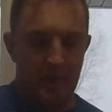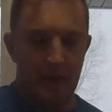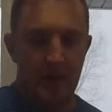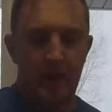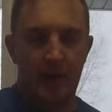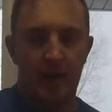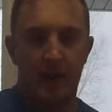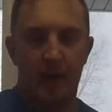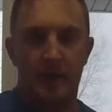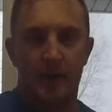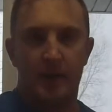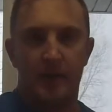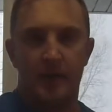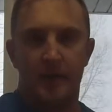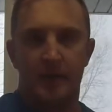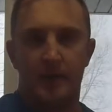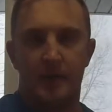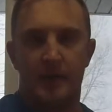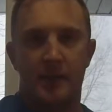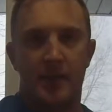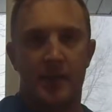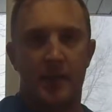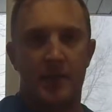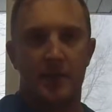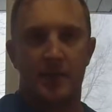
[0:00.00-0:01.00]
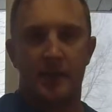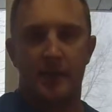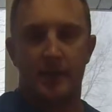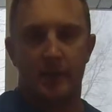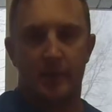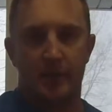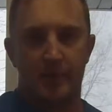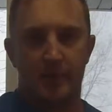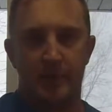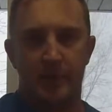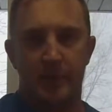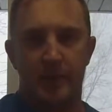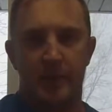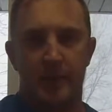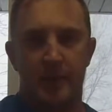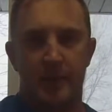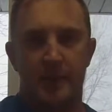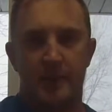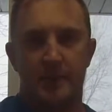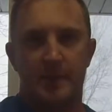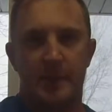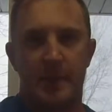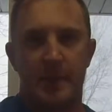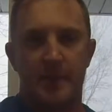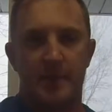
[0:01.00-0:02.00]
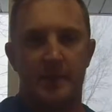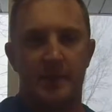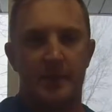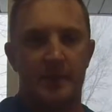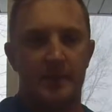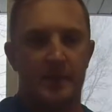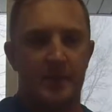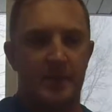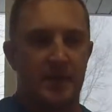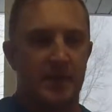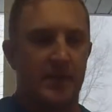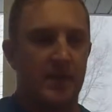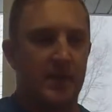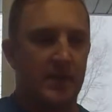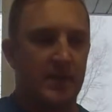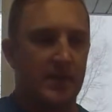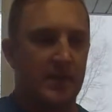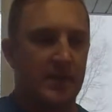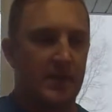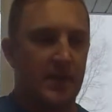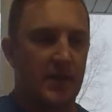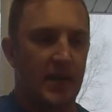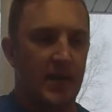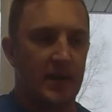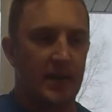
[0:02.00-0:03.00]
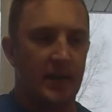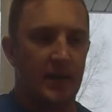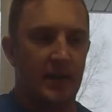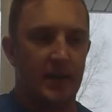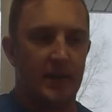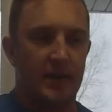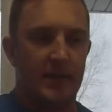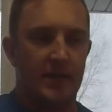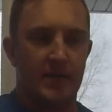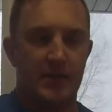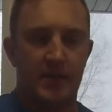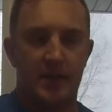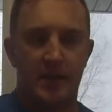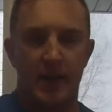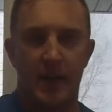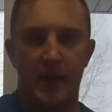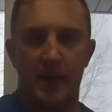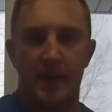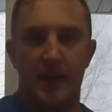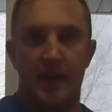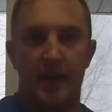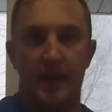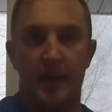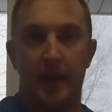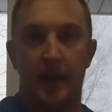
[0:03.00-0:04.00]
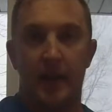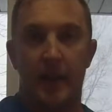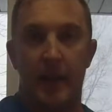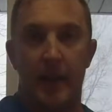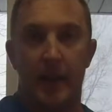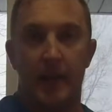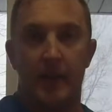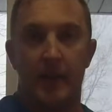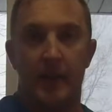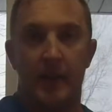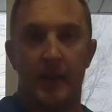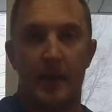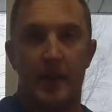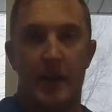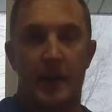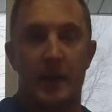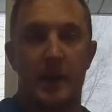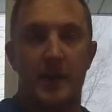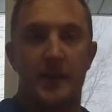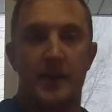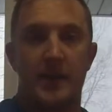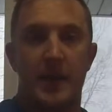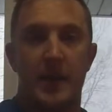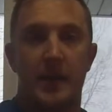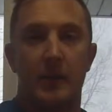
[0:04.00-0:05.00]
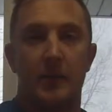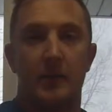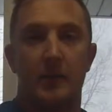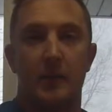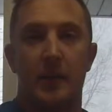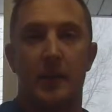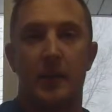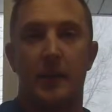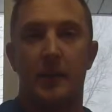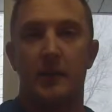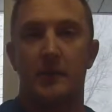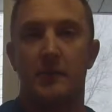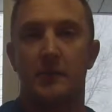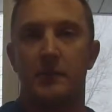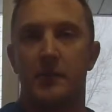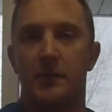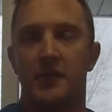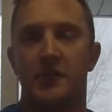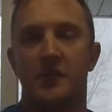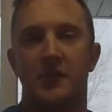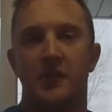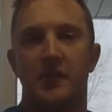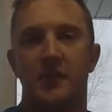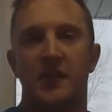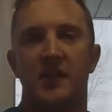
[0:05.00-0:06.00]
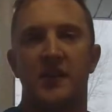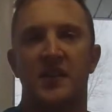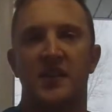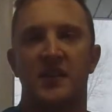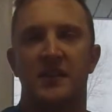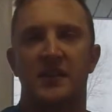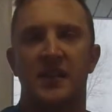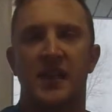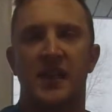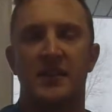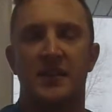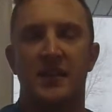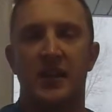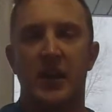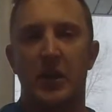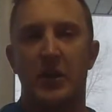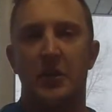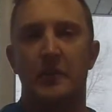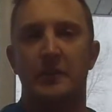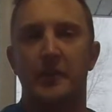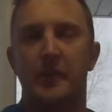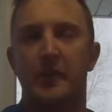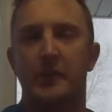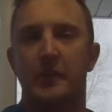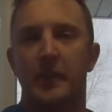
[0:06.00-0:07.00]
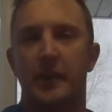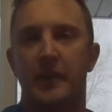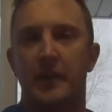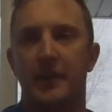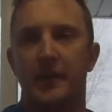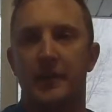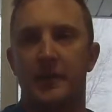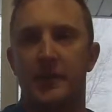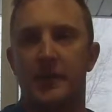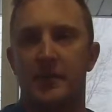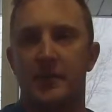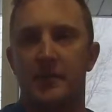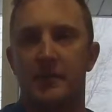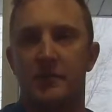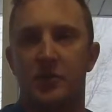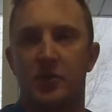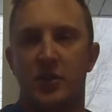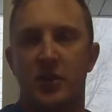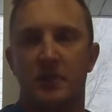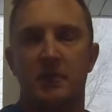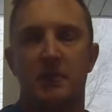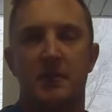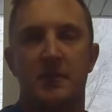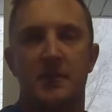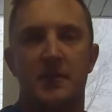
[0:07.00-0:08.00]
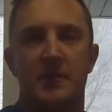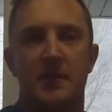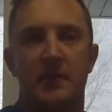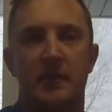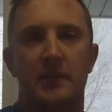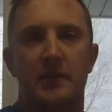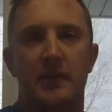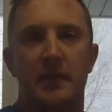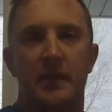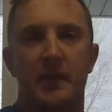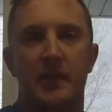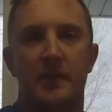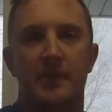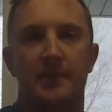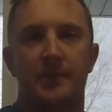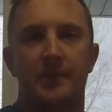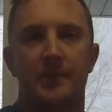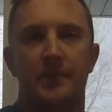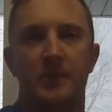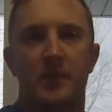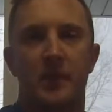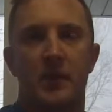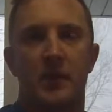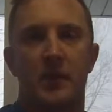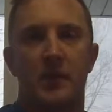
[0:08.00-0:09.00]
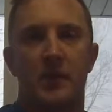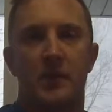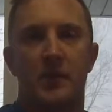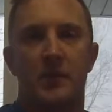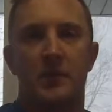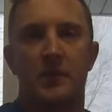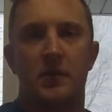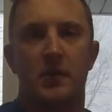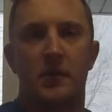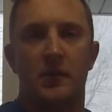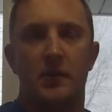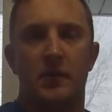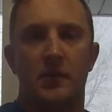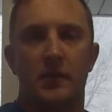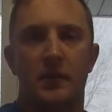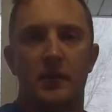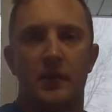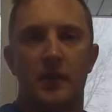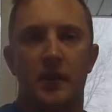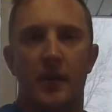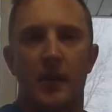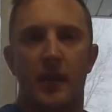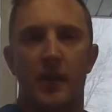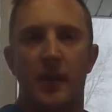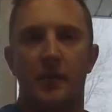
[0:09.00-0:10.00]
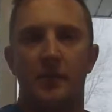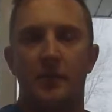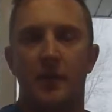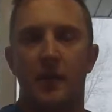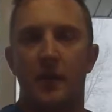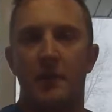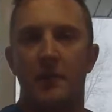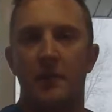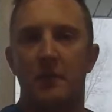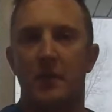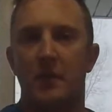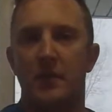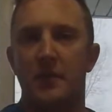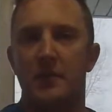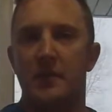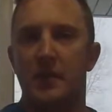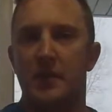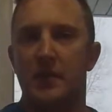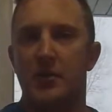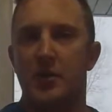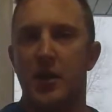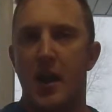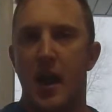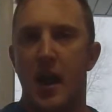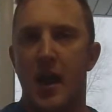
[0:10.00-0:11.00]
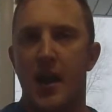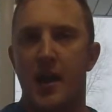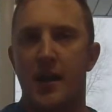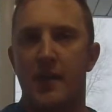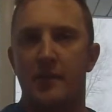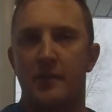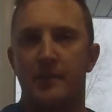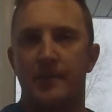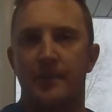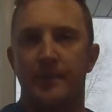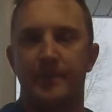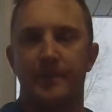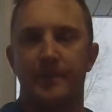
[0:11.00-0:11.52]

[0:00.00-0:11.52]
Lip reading: it's also pretty expensive. I think it's $8.99 right now on Tackle Warehouse, which not terrible, but there's some cheaper ones out there. So out of all the ones I tried,